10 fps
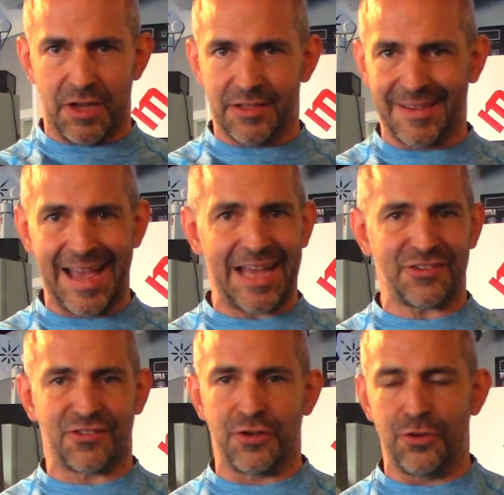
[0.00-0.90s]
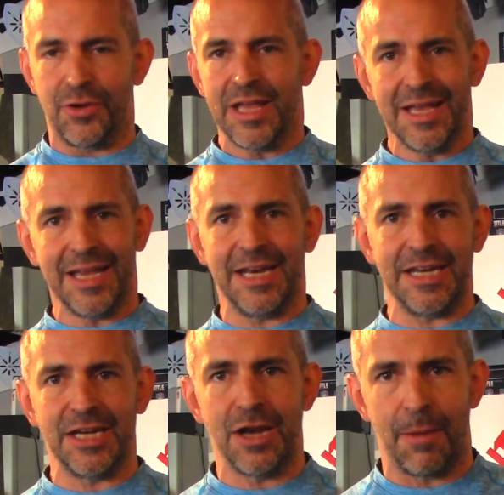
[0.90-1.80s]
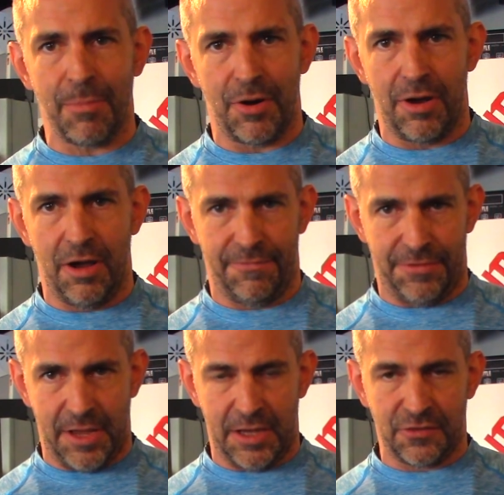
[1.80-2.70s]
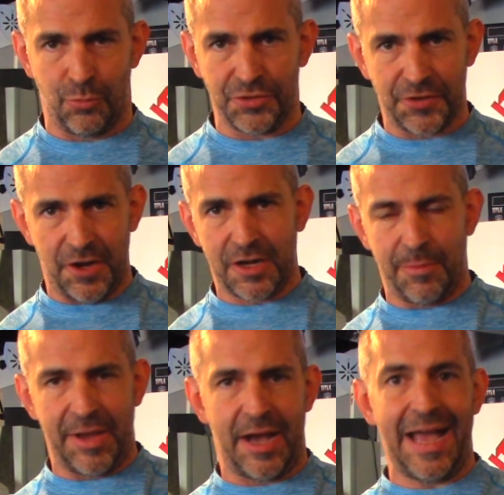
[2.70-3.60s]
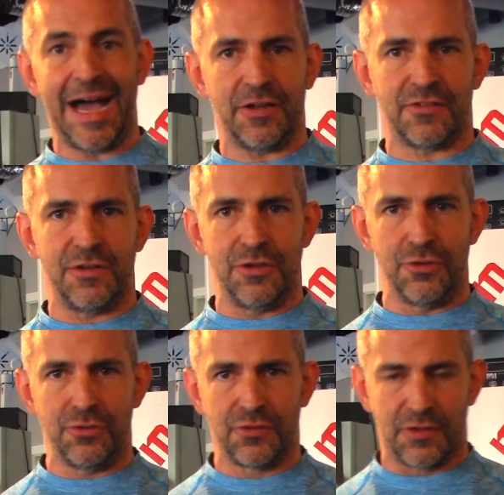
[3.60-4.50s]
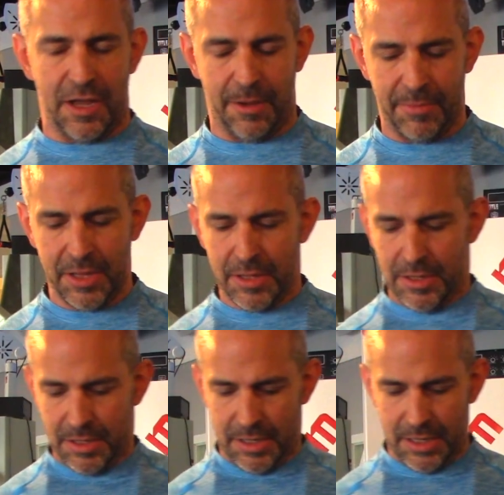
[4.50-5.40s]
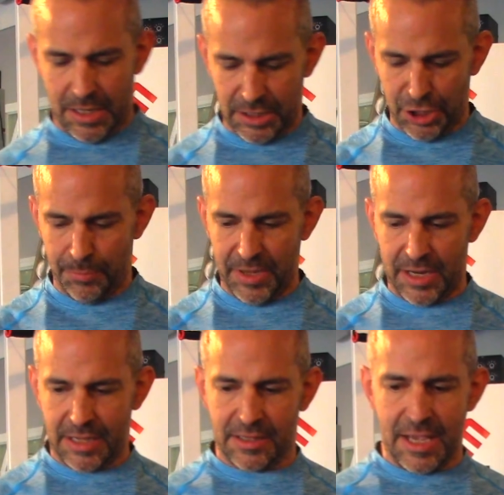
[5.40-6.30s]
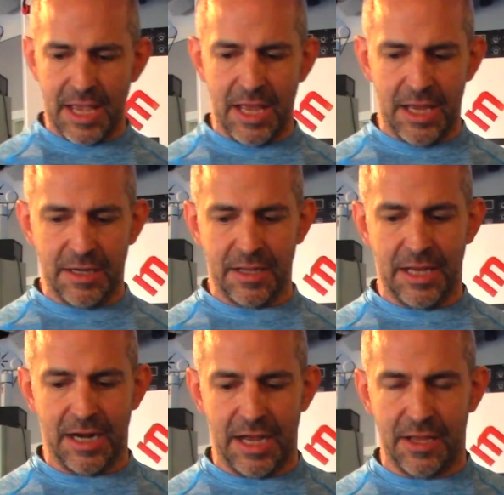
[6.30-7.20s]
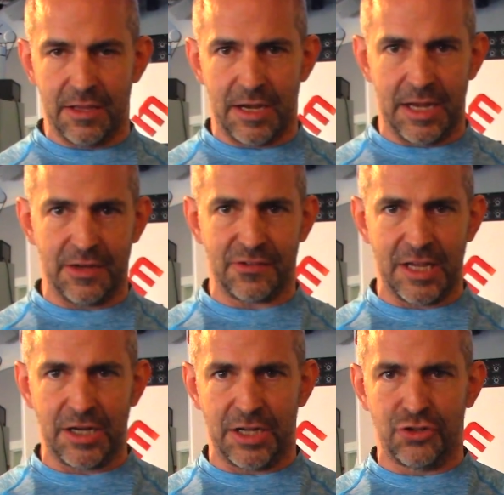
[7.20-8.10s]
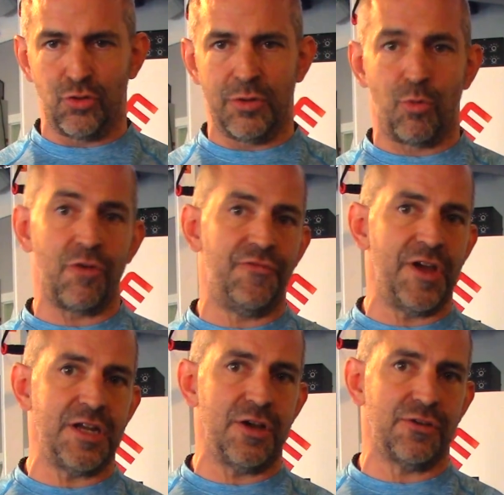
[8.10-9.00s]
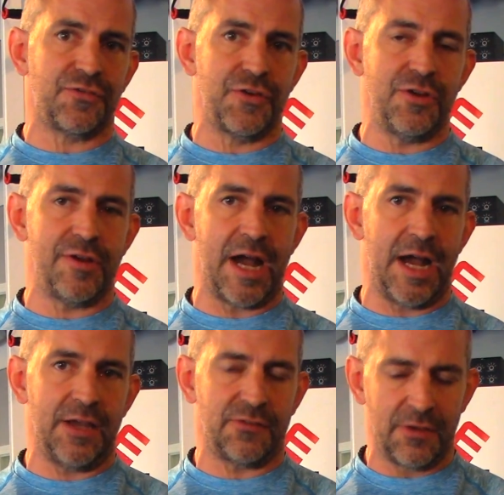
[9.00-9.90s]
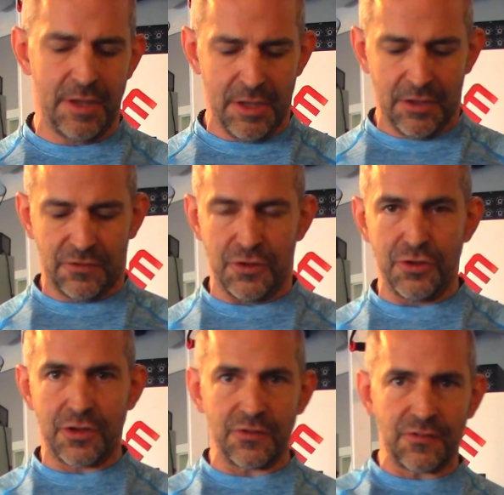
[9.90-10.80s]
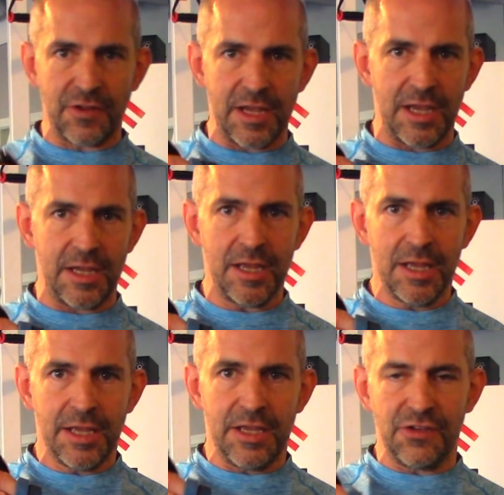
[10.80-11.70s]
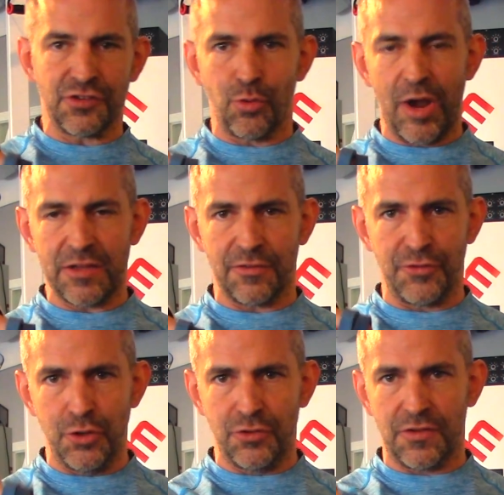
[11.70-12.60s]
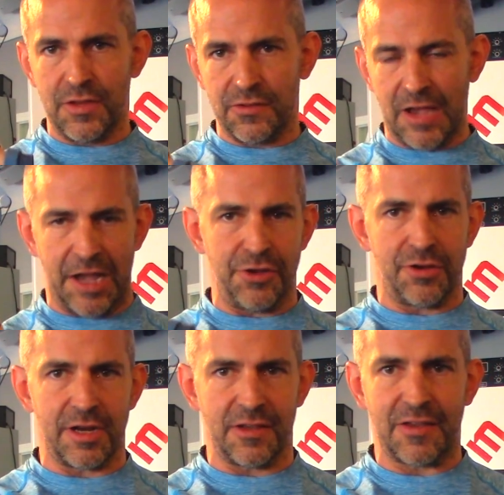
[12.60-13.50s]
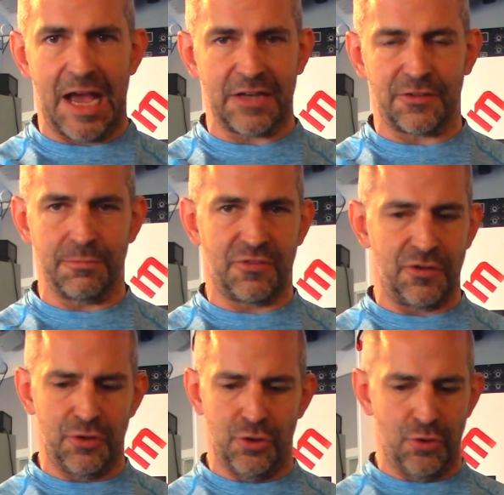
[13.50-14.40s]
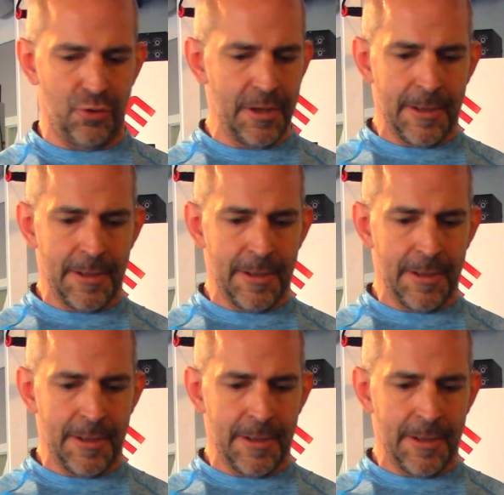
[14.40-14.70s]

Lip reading: attached to any number of things, and we'll talk about how to use them a little bit at the end. And I intend on doing more videos for you guys so you can see easier ways of using these, how you can attach them to